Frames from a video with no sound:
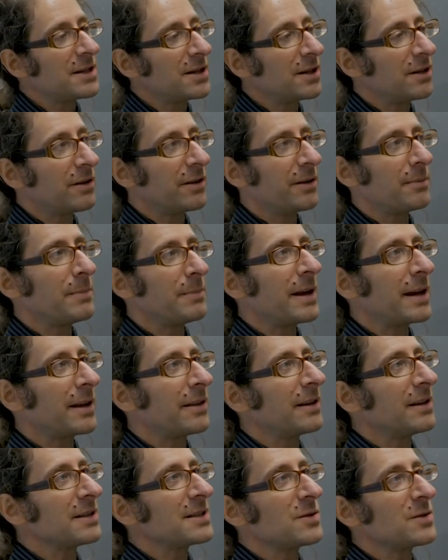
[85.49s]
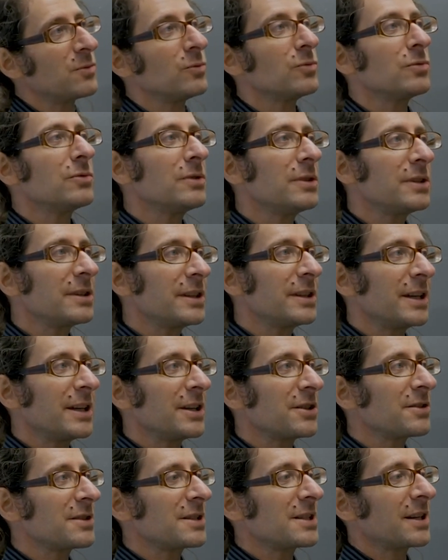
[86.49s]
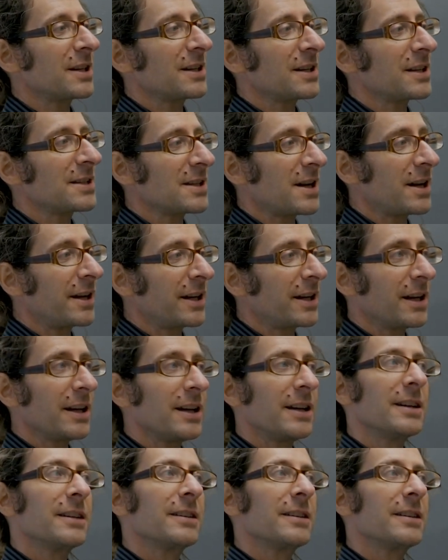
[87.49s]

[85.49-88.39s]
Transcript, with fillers: includes study rooms, faculty offices, and